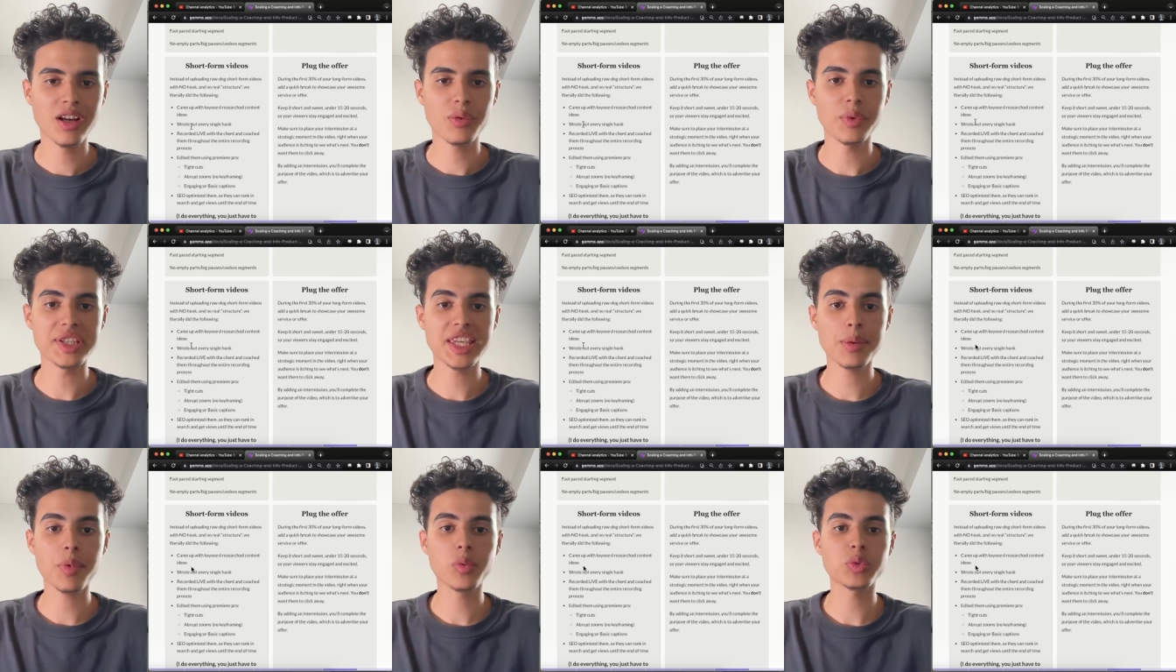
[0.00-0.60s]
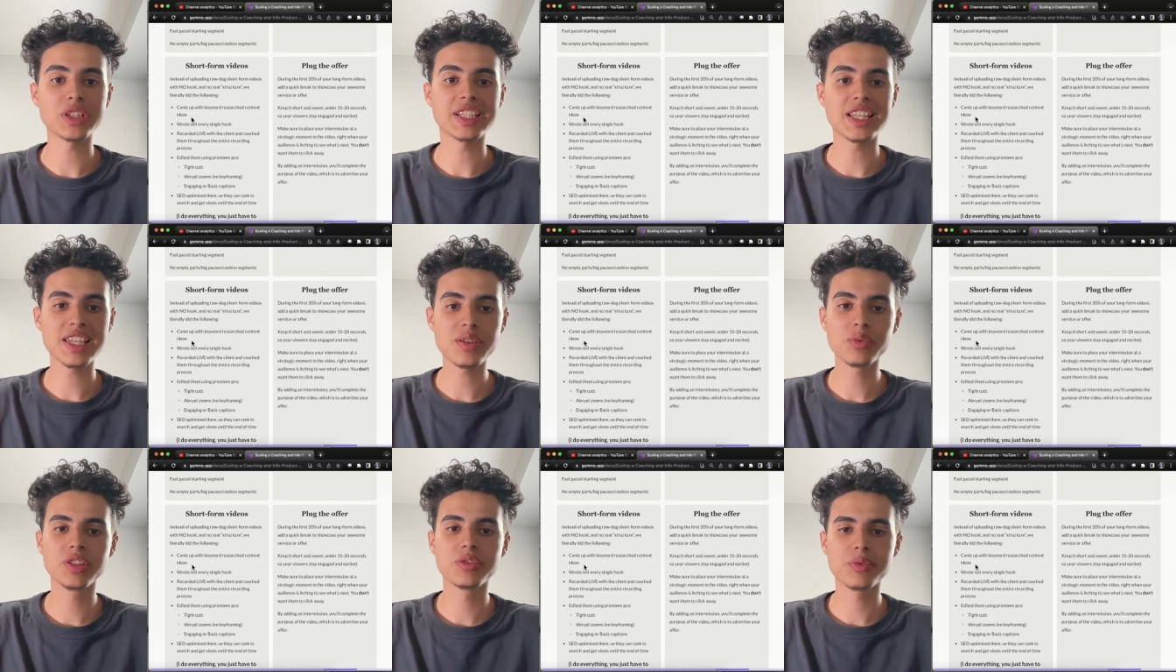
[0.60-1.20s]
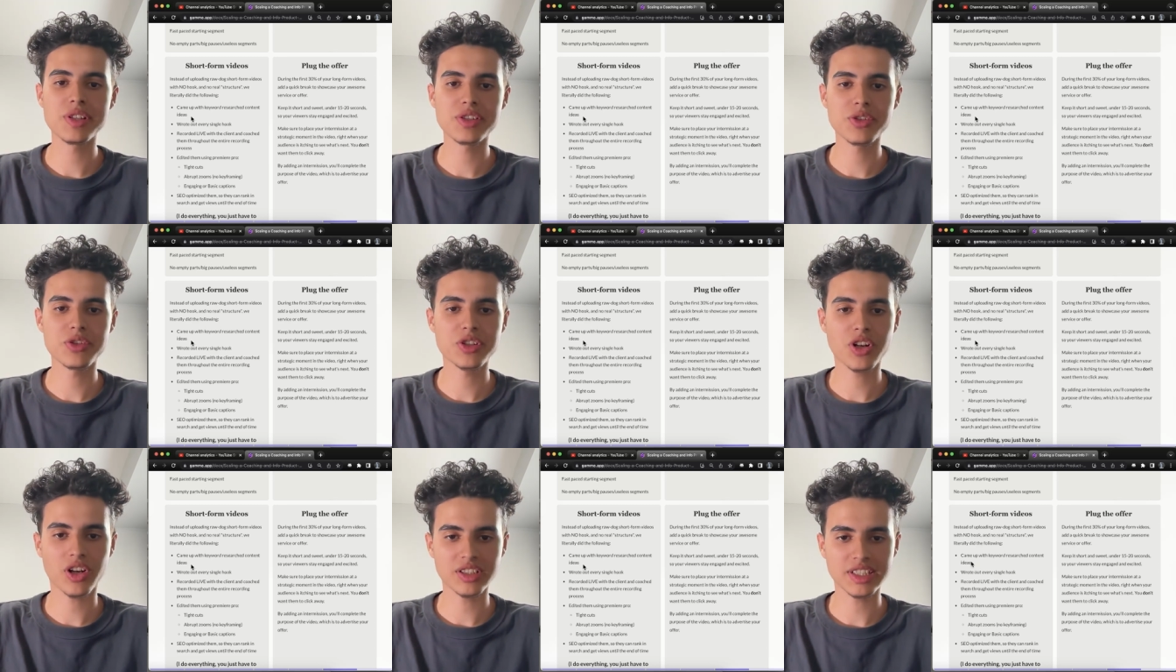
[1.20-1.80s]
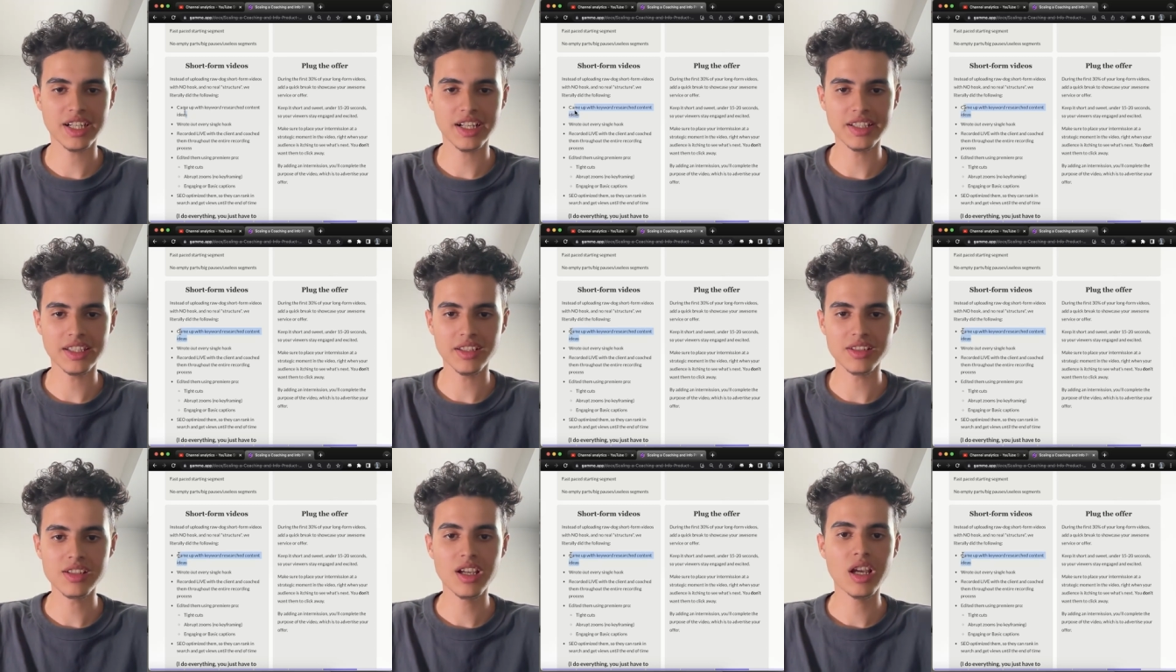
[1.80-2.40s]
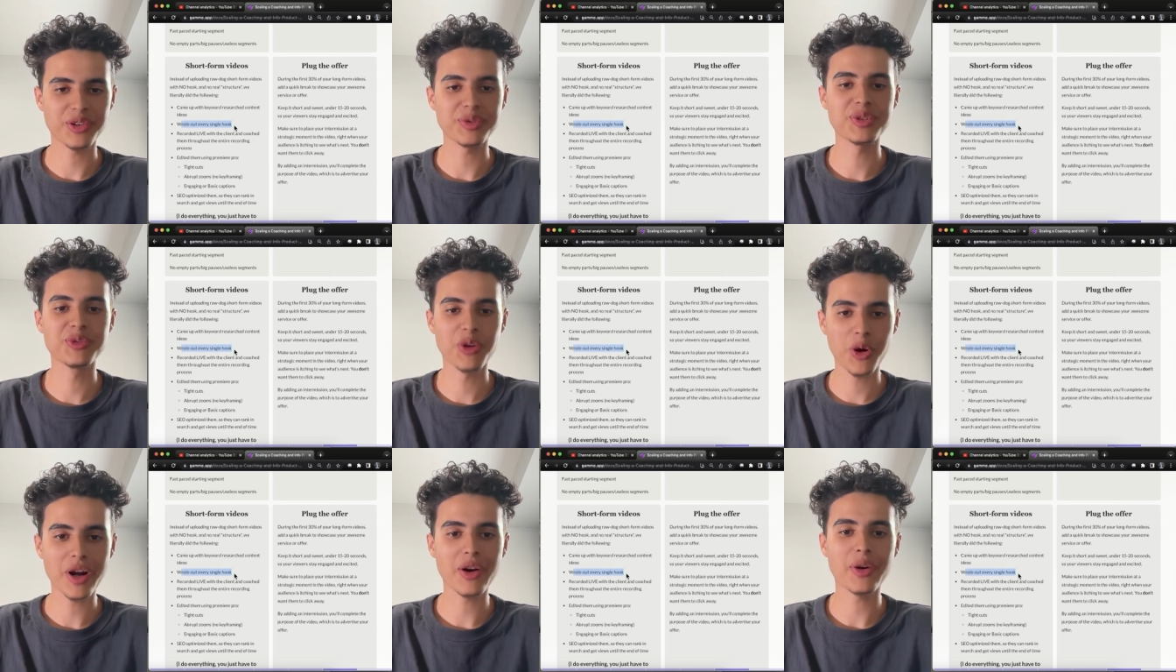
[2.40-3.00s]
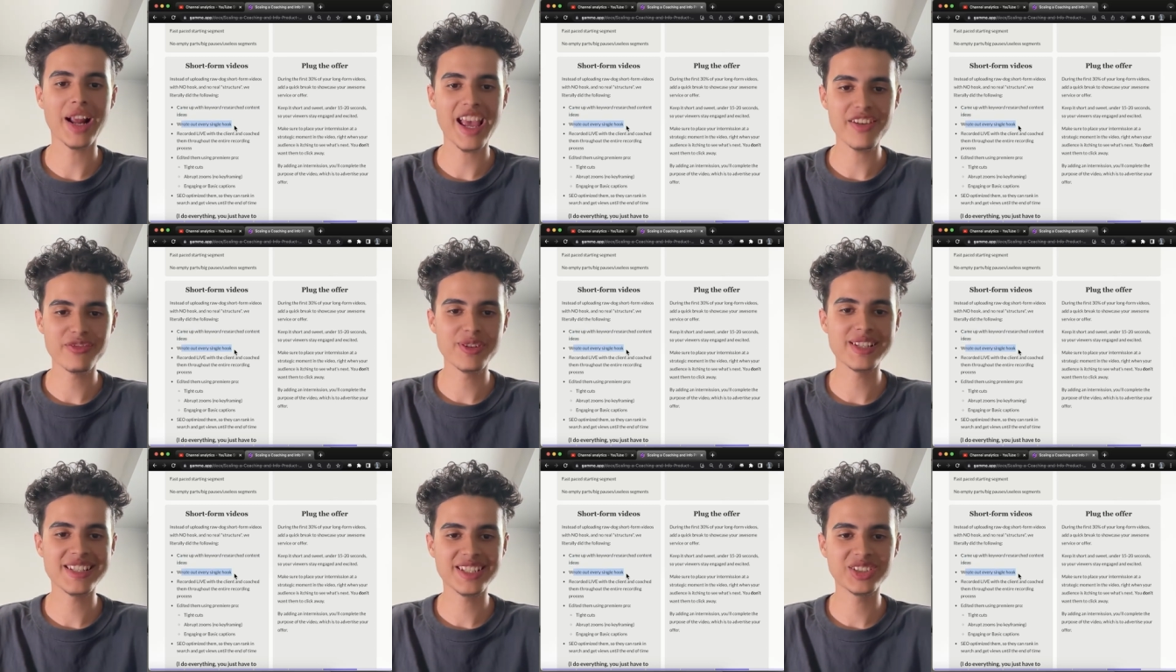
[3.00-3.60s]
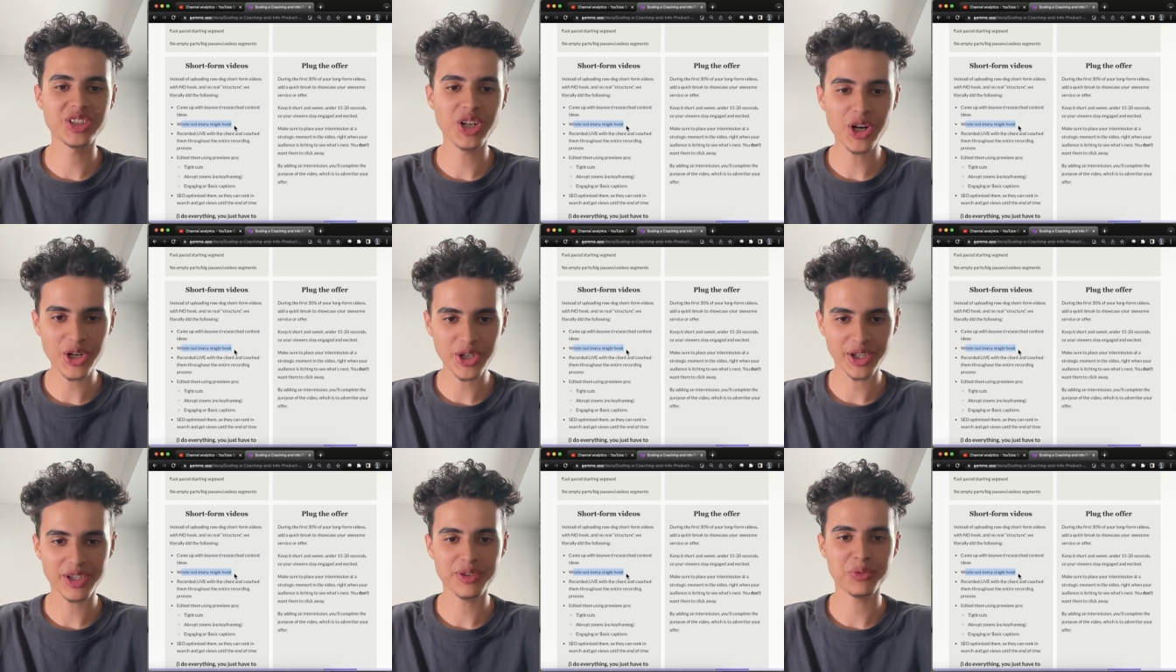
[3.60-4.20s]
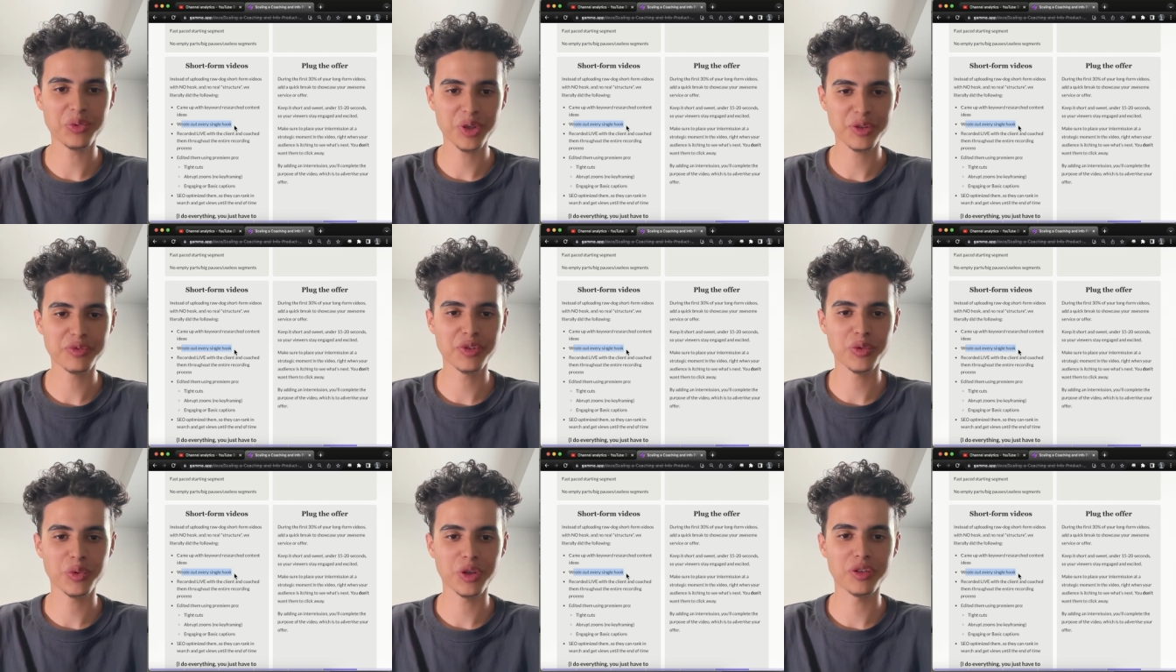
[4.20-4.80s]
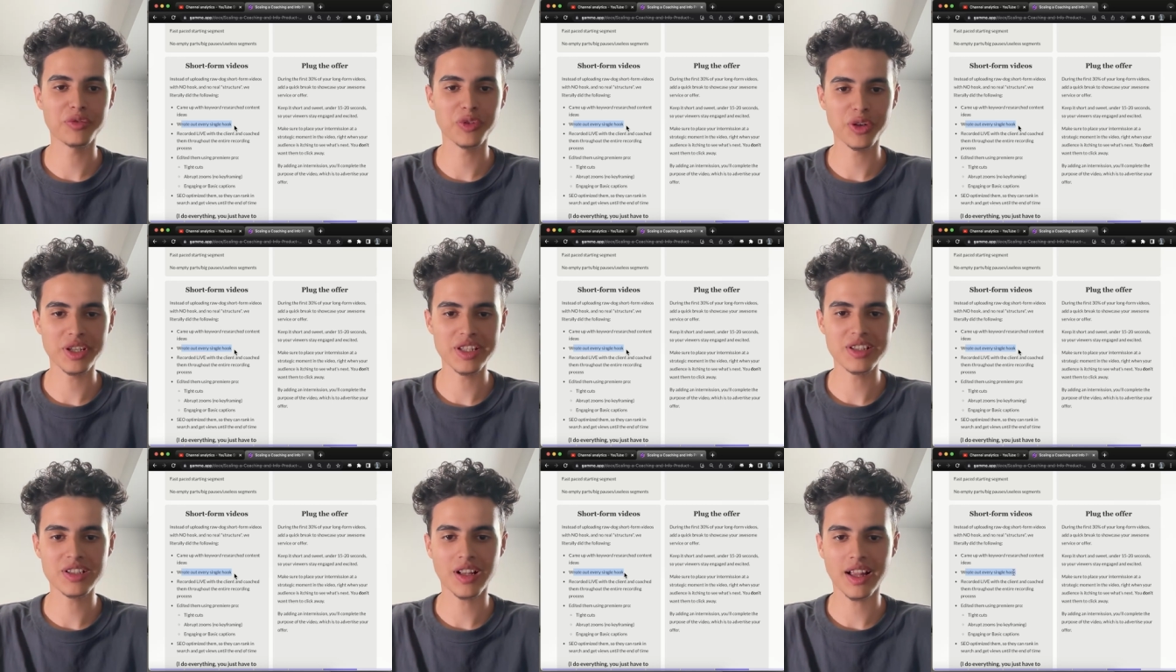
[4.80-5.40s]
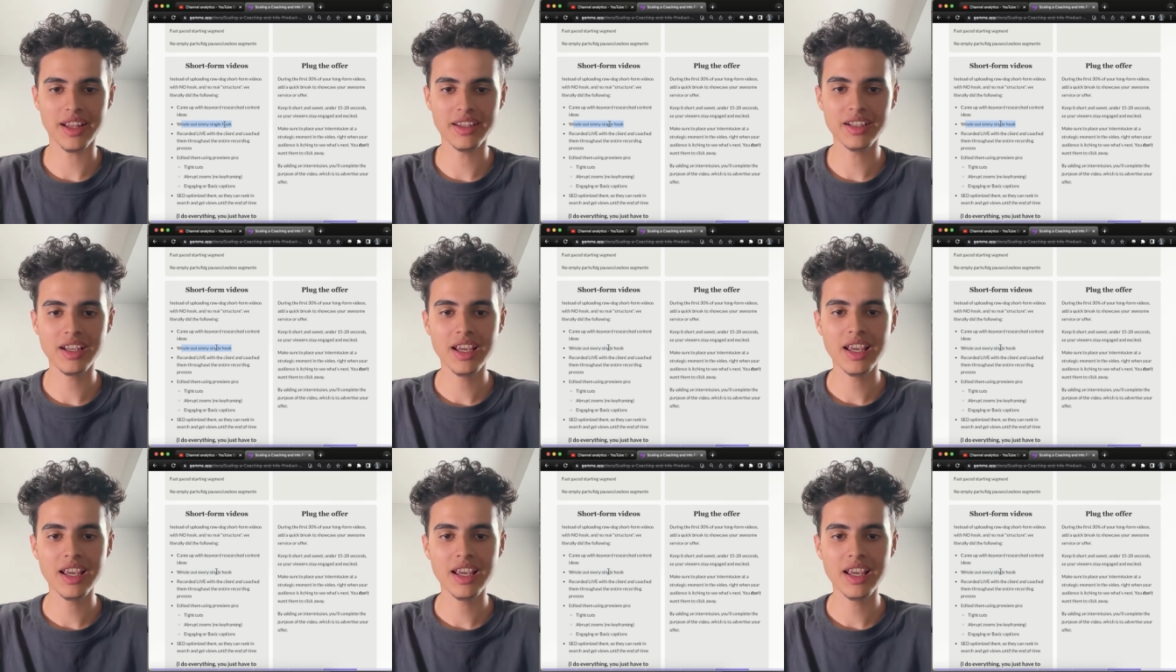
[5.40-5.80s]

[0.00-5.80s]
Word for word: We came up with keyword research content ideas. We wrote out every single hook word for word for each client.